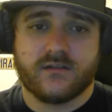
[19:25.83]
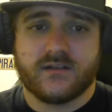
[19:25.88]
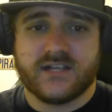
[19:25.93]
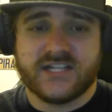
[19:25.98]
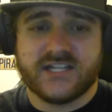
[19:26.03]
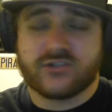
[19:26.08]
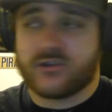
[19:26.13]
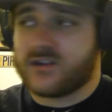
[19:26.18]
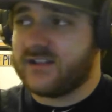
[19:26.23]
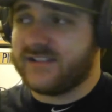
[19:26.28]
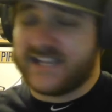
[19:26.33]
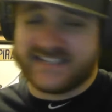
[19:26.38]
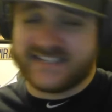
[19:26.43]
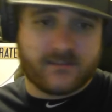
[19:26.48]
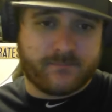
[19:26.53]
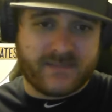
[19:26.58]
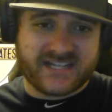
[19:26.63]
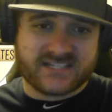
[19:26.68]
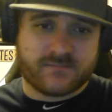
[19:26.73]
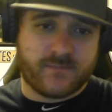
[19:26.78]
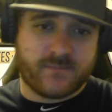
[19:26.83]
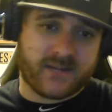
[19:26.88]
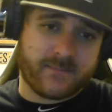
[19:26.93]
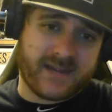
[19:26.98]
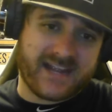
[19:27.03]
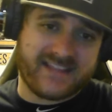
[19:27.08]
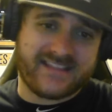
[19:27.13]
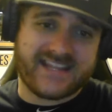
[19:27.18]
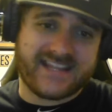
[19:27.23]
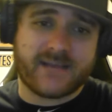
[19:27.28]
He's looking like the best big
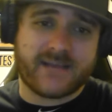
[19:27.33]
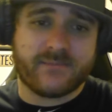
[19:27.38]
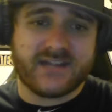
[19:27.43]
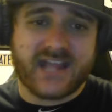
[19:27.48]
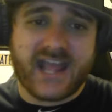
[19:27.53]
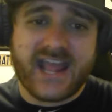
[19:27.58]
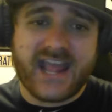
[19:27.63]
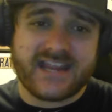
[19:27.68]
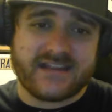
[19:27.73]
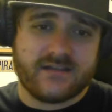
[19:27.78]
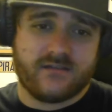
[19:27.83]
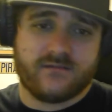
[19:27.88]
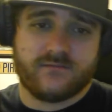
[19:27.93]
man in the NBA.